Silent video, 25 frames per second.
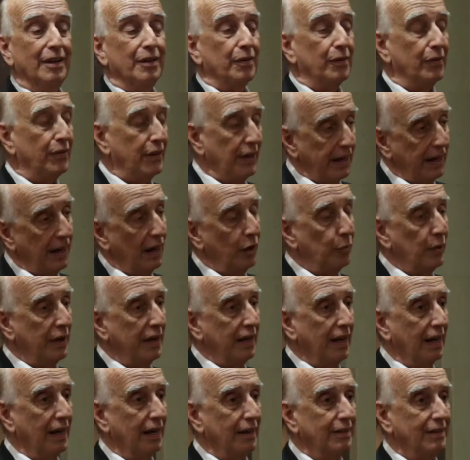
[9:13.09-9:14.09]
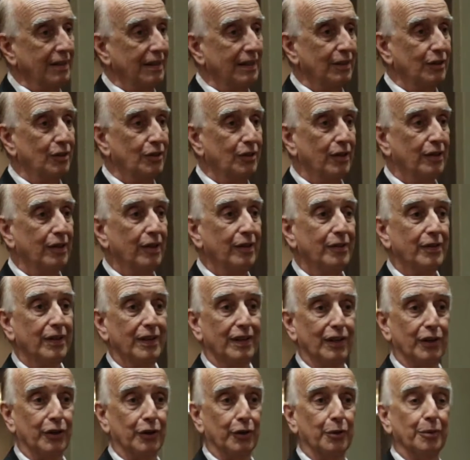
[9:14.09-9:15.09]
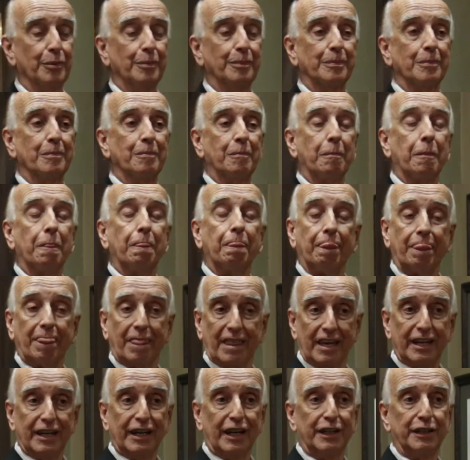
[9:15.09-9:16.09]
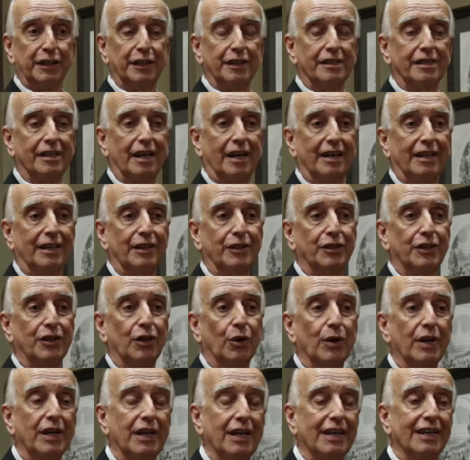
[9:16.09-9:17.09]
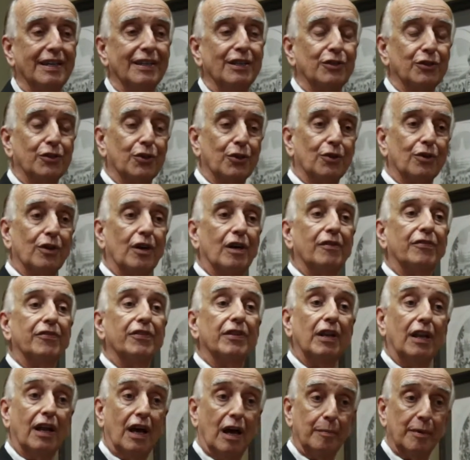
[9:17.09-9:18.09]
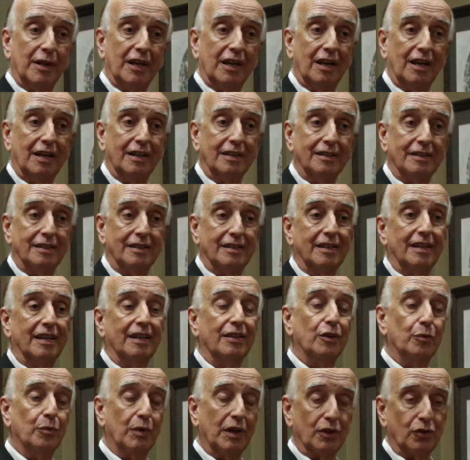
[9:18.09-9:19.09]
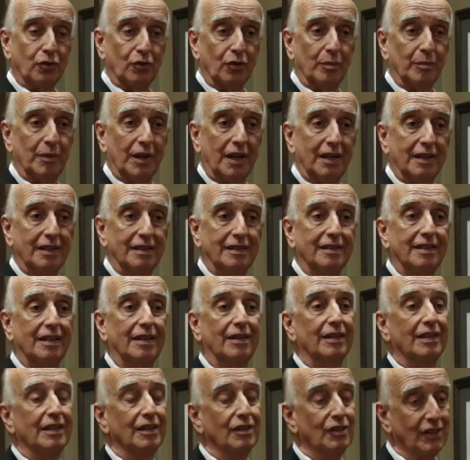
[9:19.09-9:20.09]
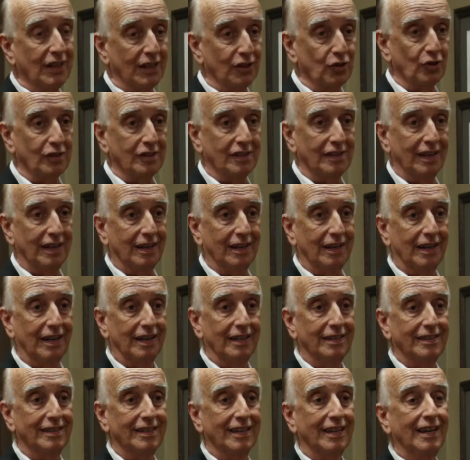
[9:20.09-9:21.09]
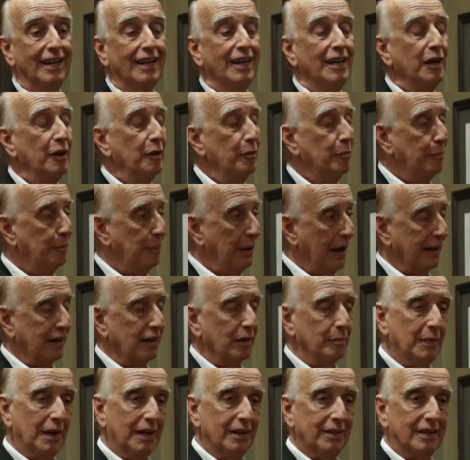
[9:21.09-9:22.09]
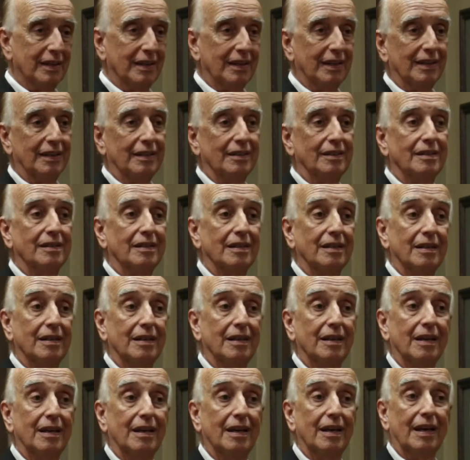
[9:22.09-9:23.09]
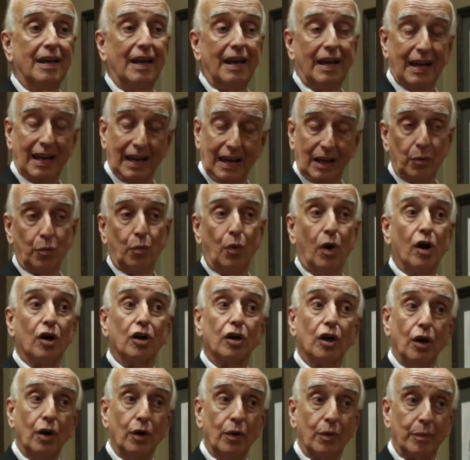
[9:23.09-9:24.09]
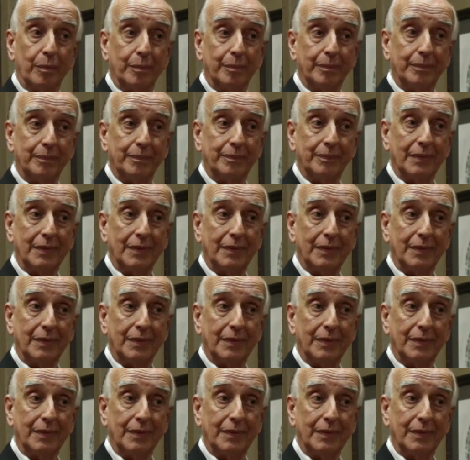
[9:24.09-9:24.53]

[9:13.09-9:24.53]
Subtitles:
Then I went out into the theater and I decided to go ahead and turn off the lobby lights and the restroom lights and the concession stand lights, pack up my things, and walk home.